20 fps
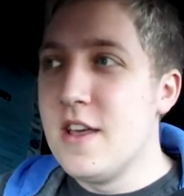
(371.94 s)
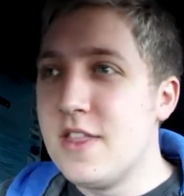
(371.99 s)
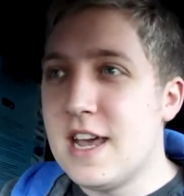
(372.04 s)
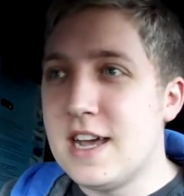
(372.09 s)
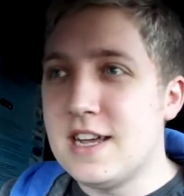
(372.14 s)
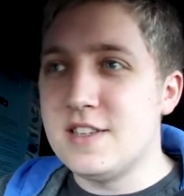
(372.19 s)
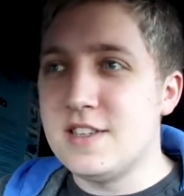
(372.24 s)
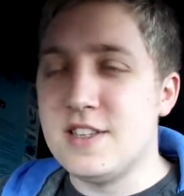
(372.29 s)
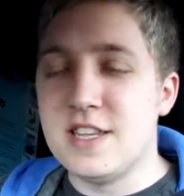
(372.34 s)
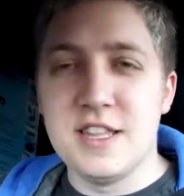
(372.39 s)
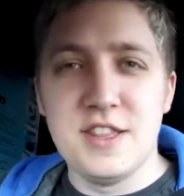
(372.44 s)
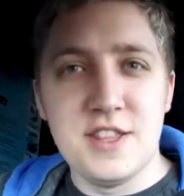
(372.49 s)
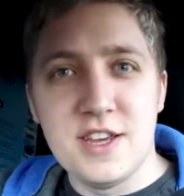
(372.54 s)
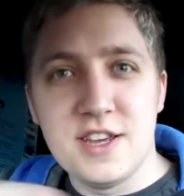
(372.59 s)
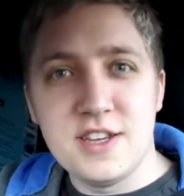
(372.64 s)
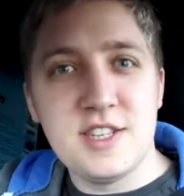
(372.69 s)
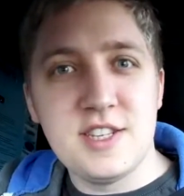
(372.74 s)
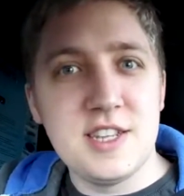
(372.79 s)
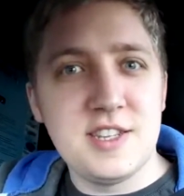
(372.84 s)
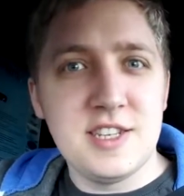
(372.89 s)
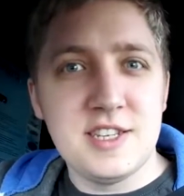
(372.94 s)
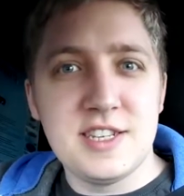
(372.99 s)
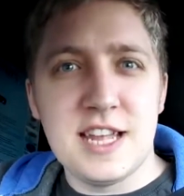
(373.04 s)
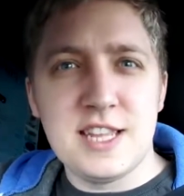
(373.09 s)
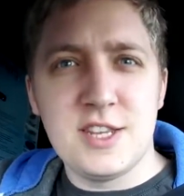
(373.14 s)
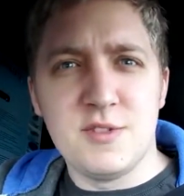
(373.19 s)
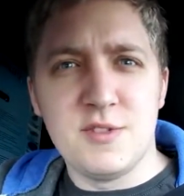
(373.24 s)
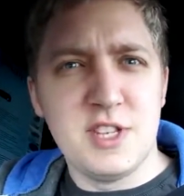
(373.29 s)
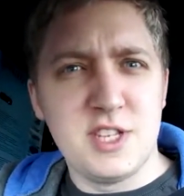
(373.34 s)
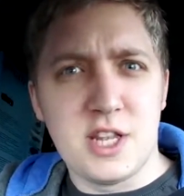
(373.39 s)
that's in the city
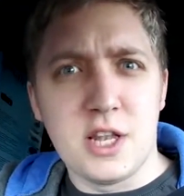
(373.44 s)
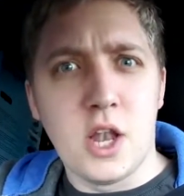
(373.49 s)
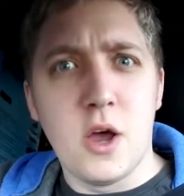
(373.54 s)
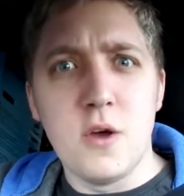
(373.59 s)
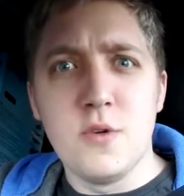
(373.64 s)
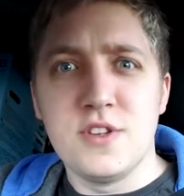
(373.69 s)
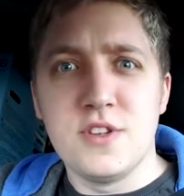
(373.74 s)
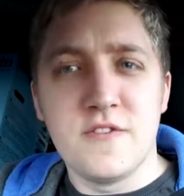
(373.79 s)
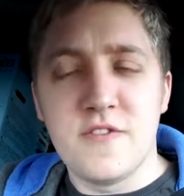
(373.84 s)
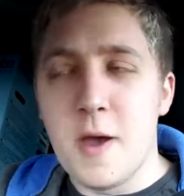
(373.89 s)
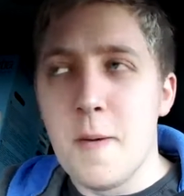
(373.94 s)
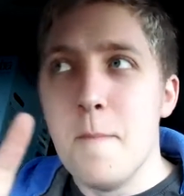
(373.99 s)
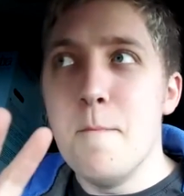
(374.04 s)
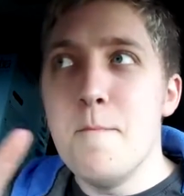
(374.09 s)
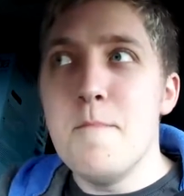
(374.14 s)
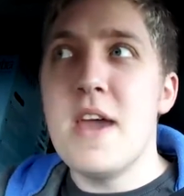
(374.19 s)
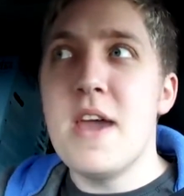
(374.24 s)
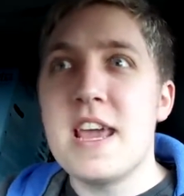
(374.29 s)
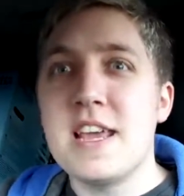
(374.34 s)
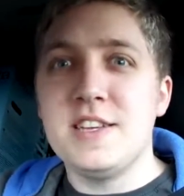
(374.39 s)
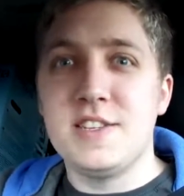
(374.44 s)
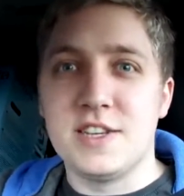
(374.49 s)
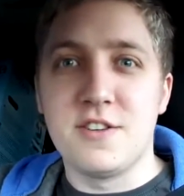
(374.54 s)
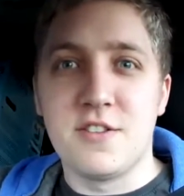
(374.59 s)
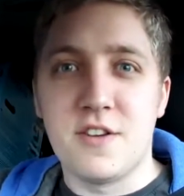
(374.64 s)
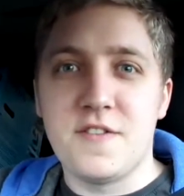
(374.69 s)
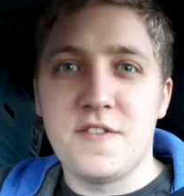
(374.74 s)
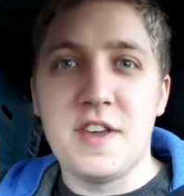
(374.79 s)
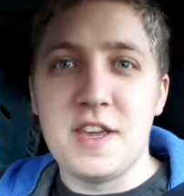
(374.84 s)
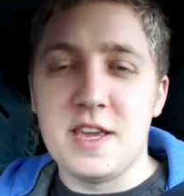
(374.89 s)
centre, and there's loads of amazing
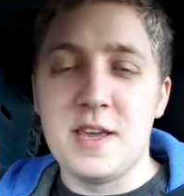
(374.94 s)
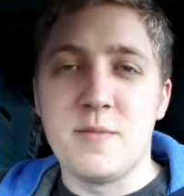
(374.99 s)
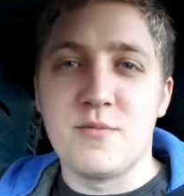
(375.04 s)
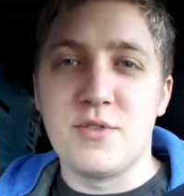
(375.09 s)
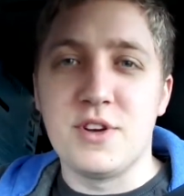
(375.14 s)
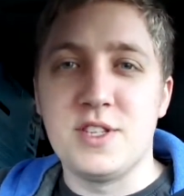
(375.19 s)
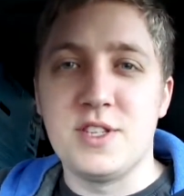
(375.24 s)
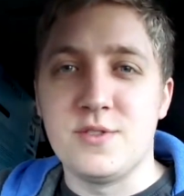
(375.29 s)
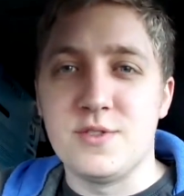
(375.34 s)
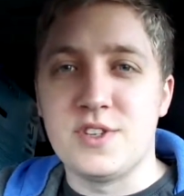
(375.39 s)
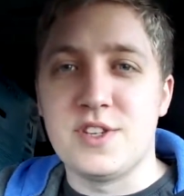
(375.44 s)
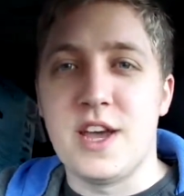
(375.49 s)
graffiti in Bristol.